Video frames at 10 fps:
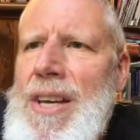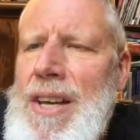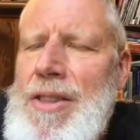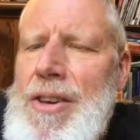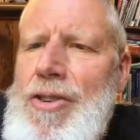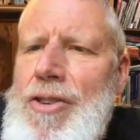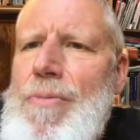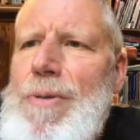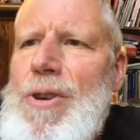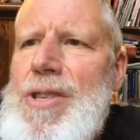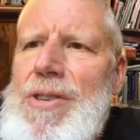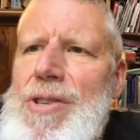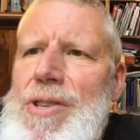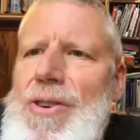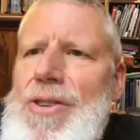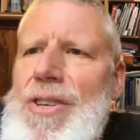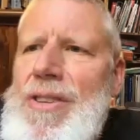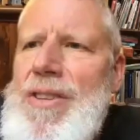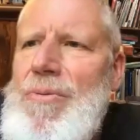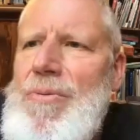And the hubris of
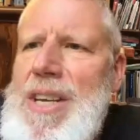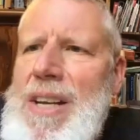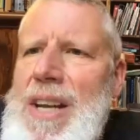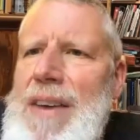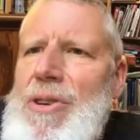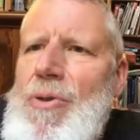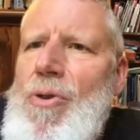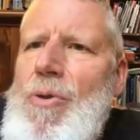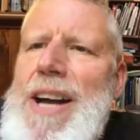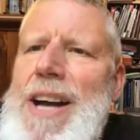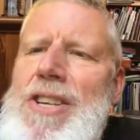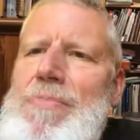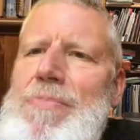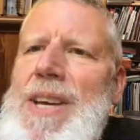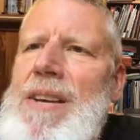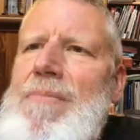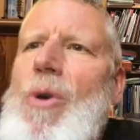asserting that we can have it all by just being